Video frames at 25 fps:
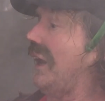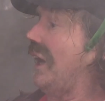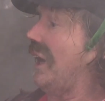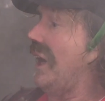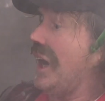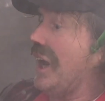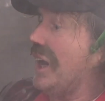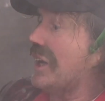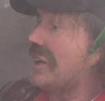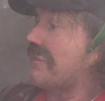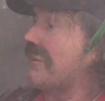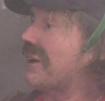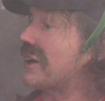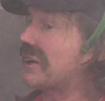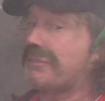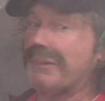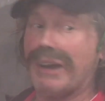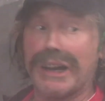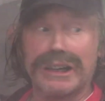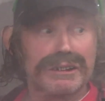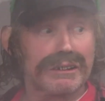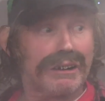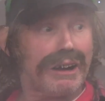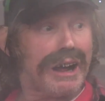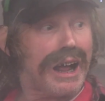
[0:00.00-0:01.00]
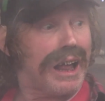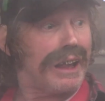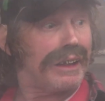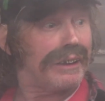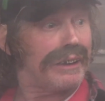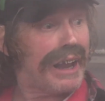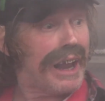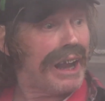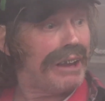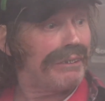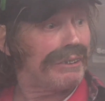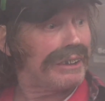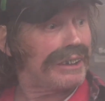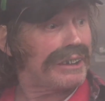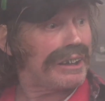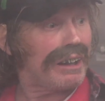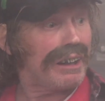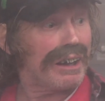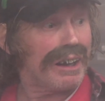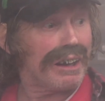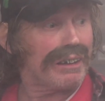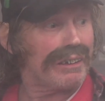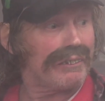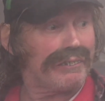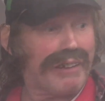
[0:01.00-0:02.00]
It's my special holiday
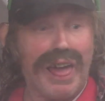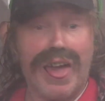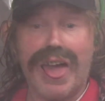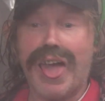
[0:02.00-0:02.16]
reserve.